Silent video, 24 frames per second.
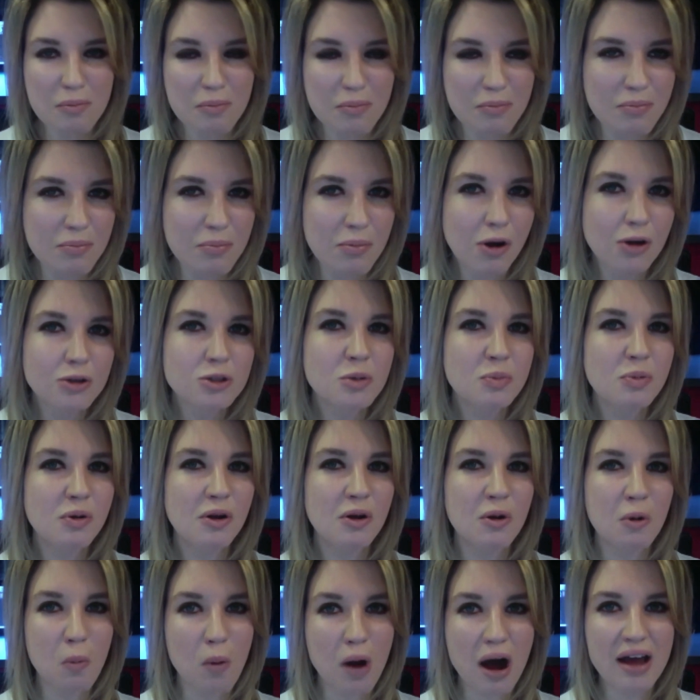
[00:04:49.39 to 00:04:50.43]

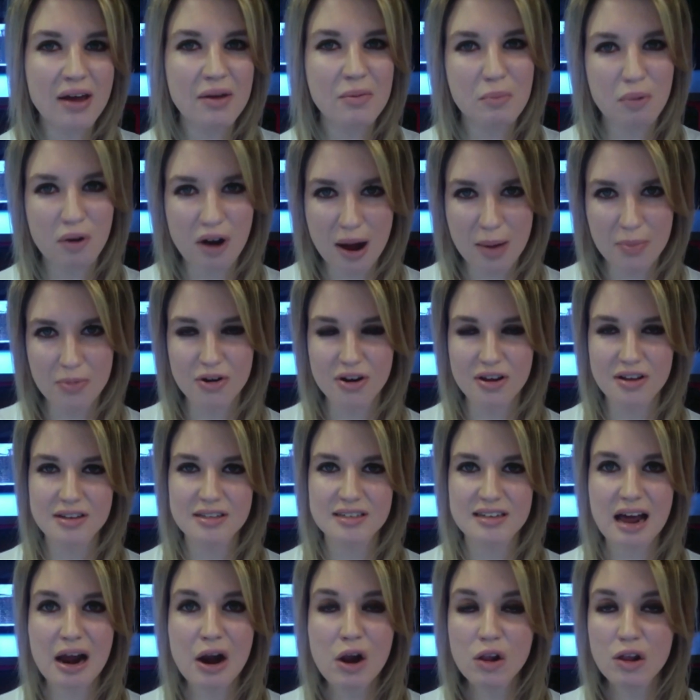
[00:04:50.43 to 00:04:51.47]
multiple Hawaiian
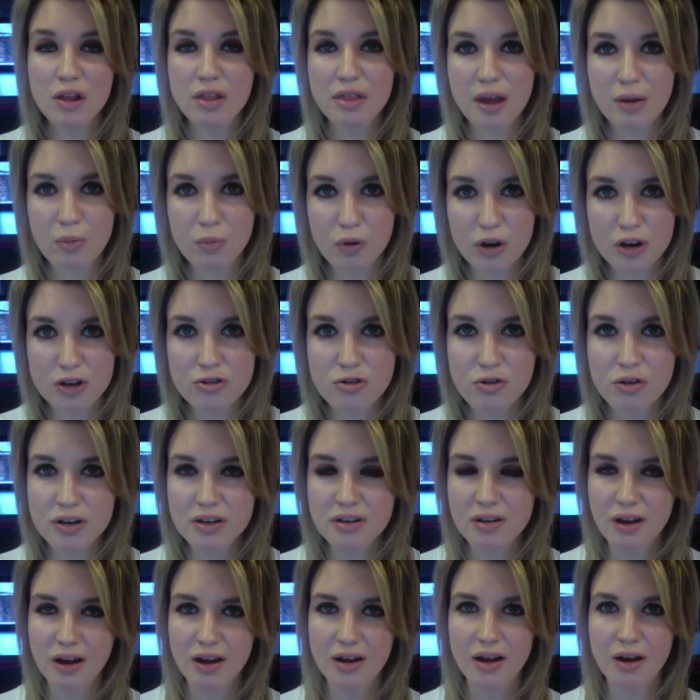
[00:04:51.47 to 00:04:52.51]
properties. Not only are they redoing
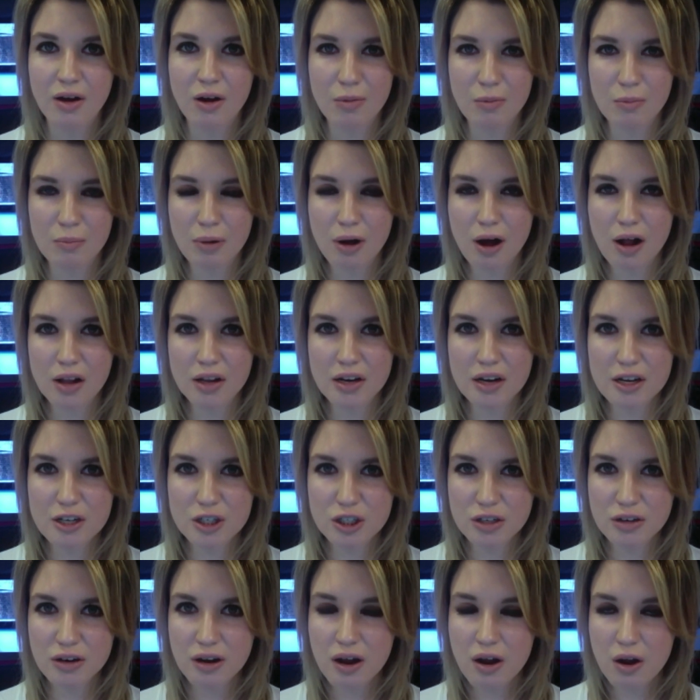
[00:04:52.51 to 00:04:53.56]
the
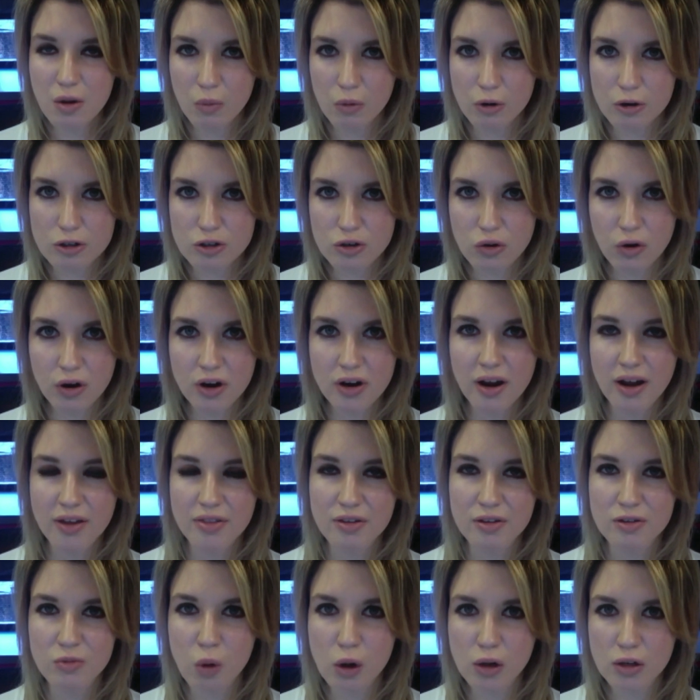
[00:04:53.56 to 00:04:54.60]
Polynesian Resort at
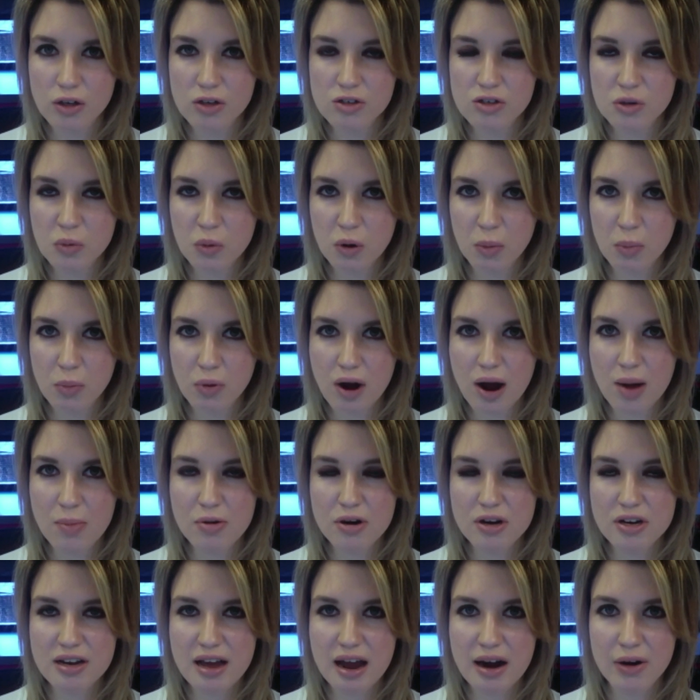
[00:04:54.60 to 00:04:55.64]
the Walt Disney World
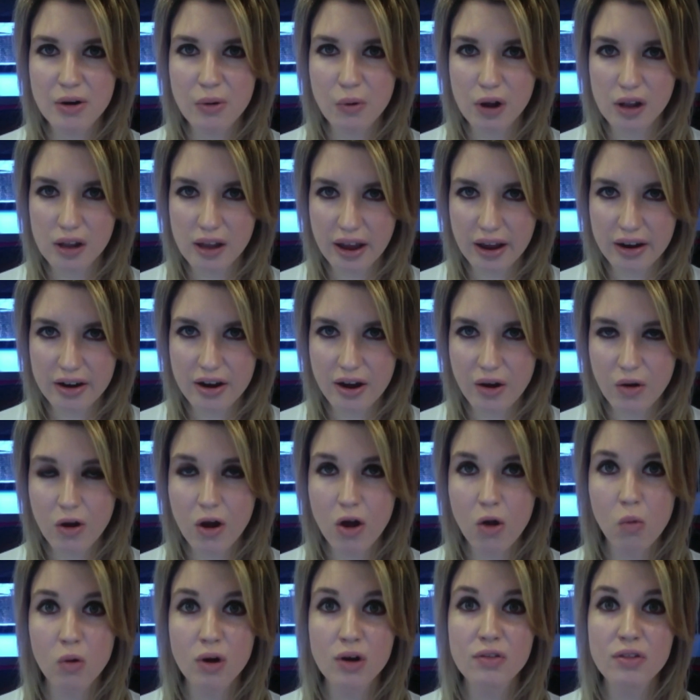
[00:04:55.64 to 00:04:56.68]
property down in Orlando,
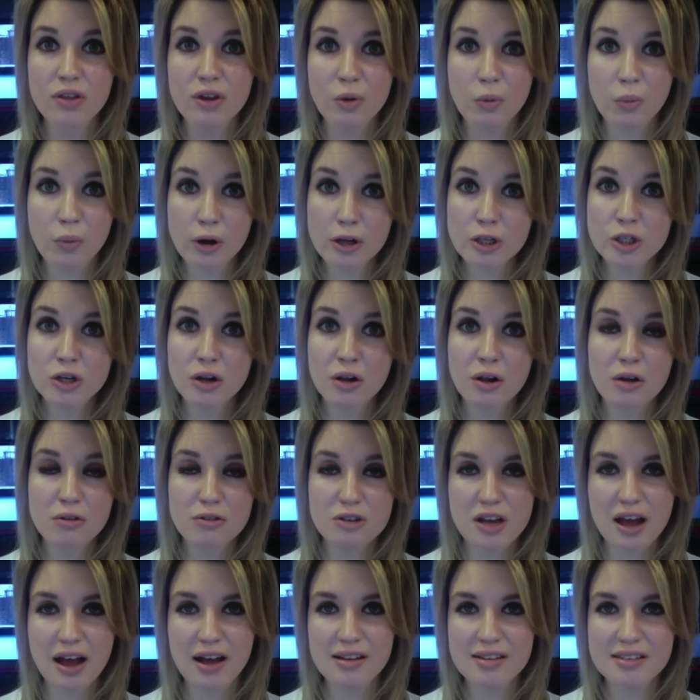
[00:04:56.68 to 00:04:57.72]
one of the original
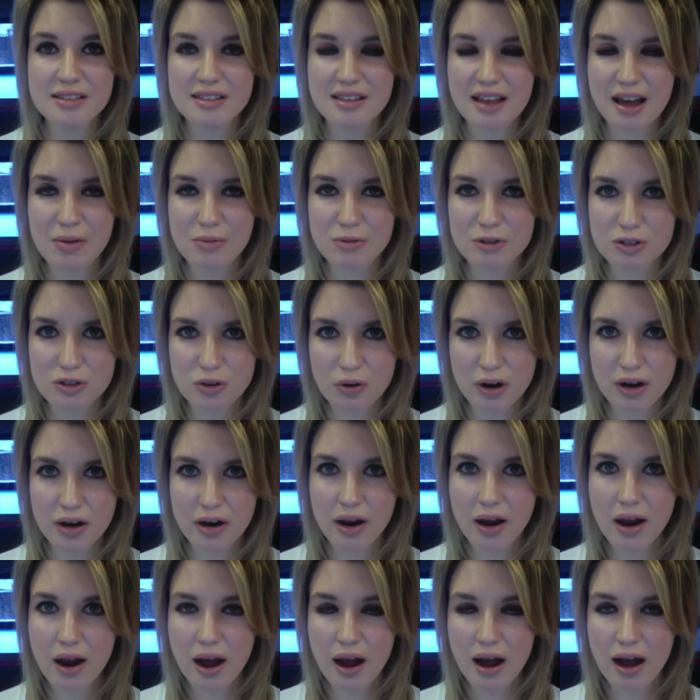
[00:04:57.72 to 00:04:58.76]
hotels at that
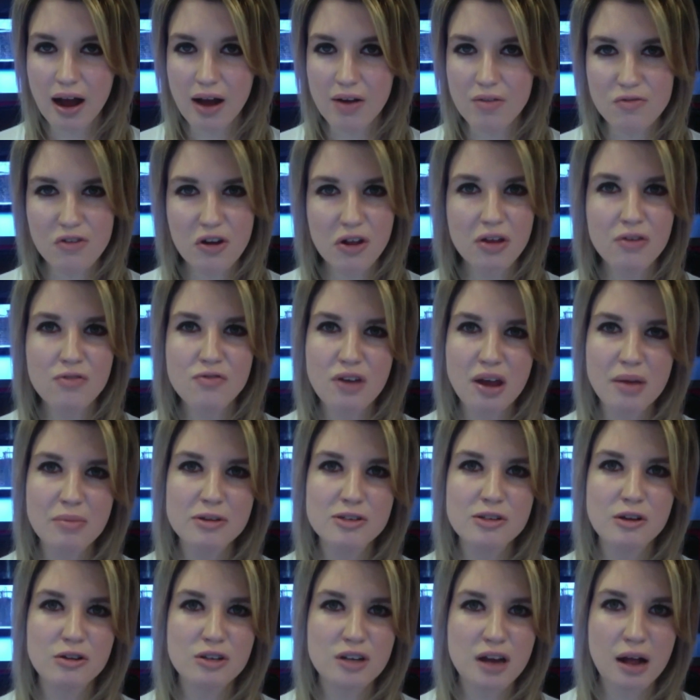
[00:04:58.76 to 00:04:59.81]
resort. Really
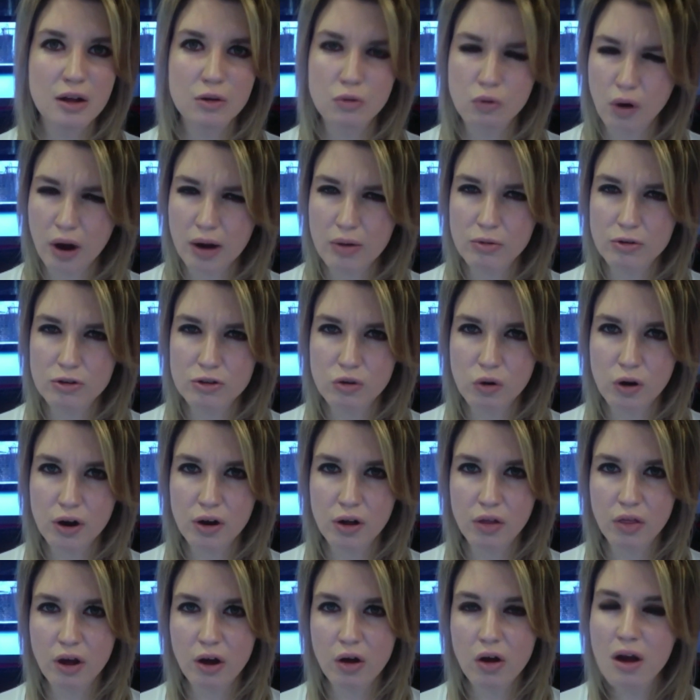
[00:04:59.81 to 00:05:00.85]
famous hotel, great resort,
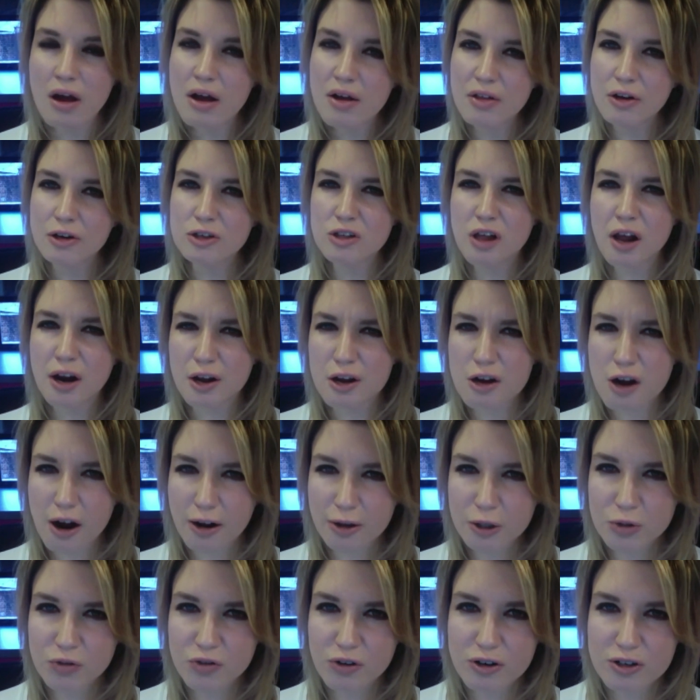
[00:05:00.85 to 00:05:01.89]
although there's a lot of
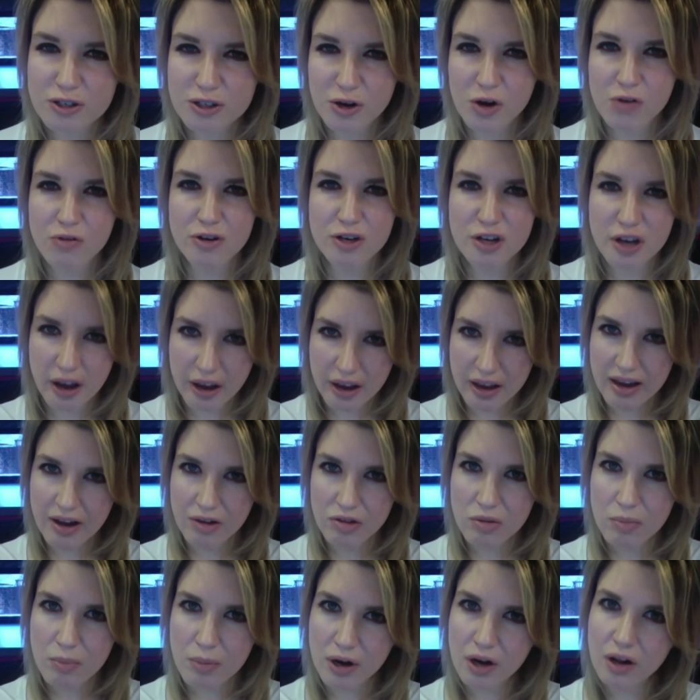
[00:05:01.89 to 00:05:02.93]
controversy over taking
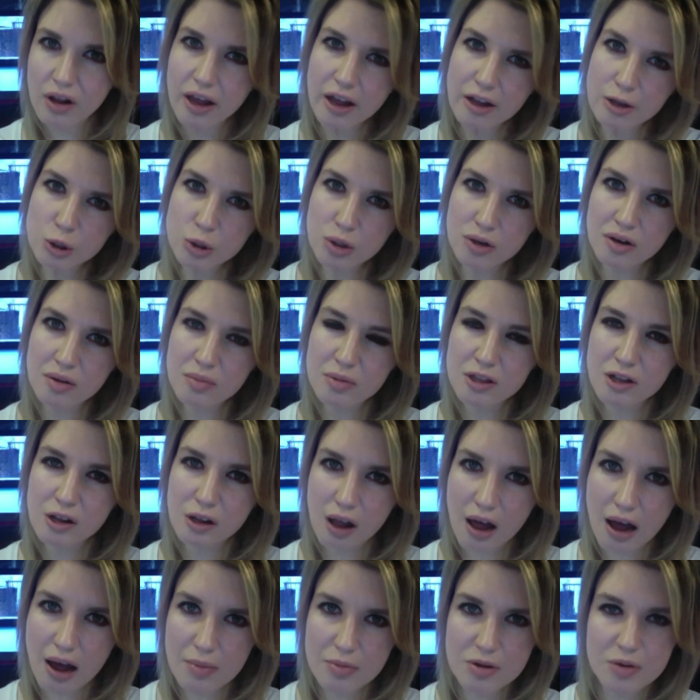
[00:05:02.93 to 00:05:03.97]
out the middle atrium in the
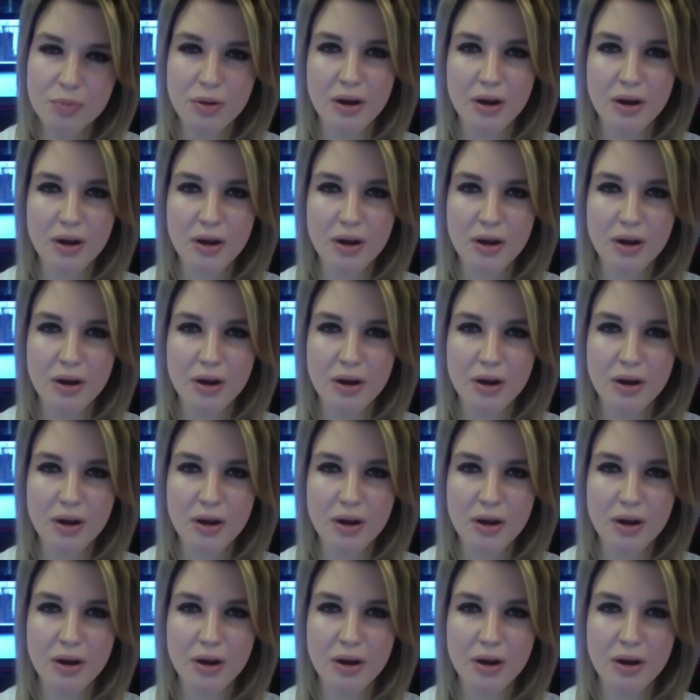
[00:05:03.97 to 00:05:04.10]
lobby,